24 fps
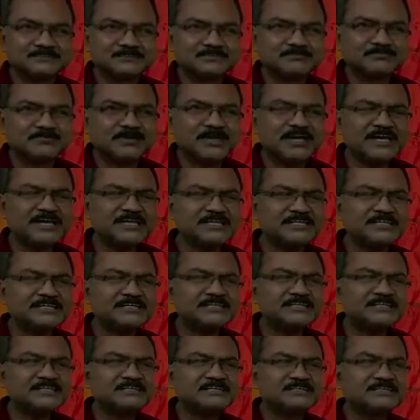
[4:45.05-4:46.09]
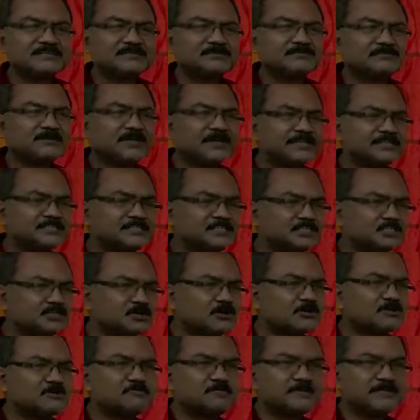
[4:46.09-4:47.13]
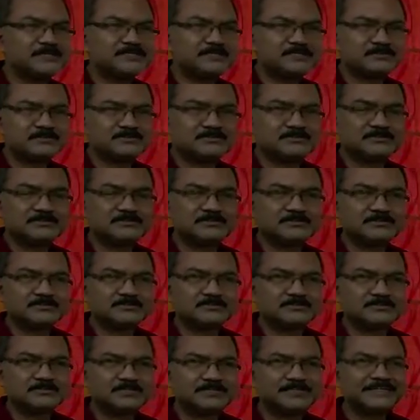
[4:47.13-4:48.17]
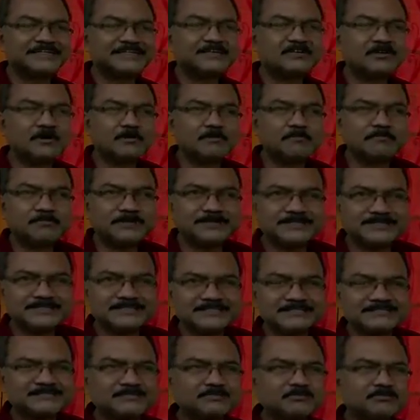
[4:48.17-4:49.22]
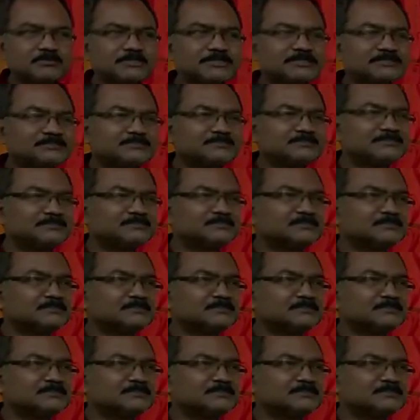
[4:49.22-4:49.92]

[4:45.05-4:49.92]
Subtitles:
Very, very short period in comparison with